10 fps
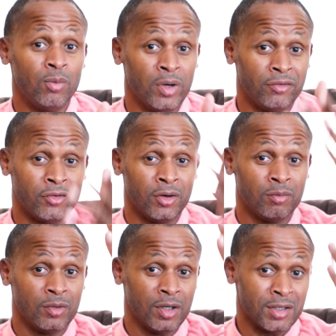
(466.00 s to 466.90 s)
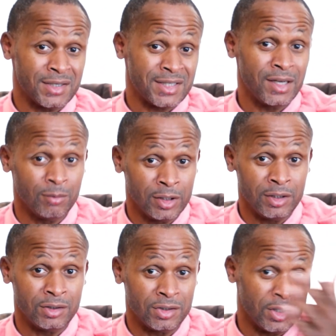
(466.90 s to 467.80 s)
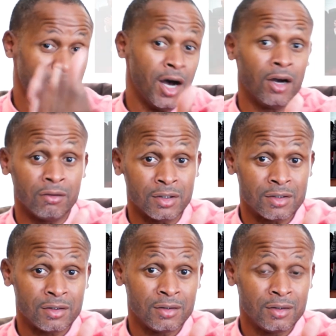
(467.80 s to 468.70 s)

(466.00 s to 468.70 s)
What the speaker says: went from assembly to Congress.